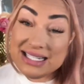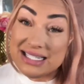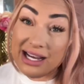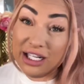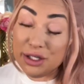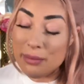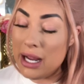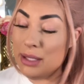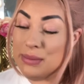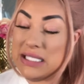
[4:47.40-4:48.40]
item
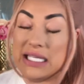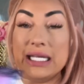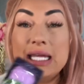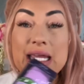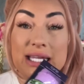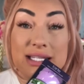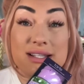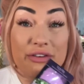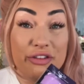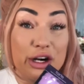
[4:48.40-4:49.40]
I'm seeing is
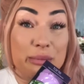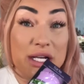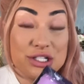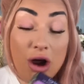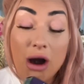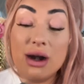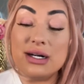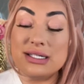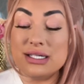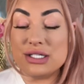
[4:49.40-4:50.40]
from
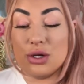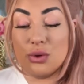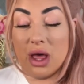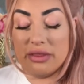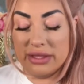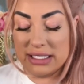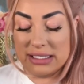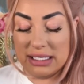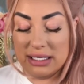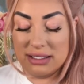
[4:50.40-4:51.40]
Tarte. So
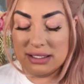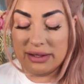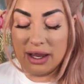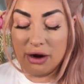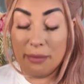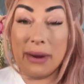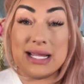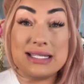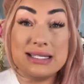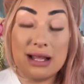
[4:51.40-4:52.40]
this is their
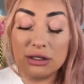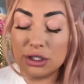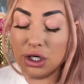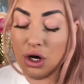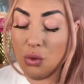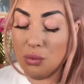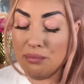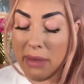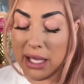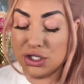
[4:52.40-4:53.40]
micellar
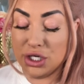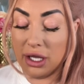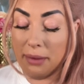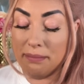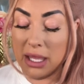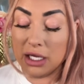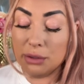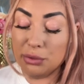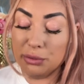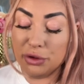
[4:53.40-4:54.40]
magic
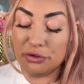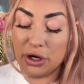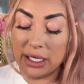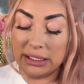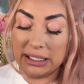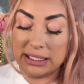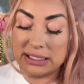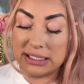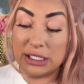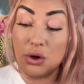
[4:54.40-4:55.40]
makeup remover and
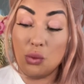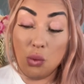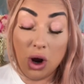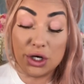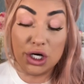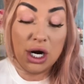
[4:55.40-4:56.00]
cleansing water.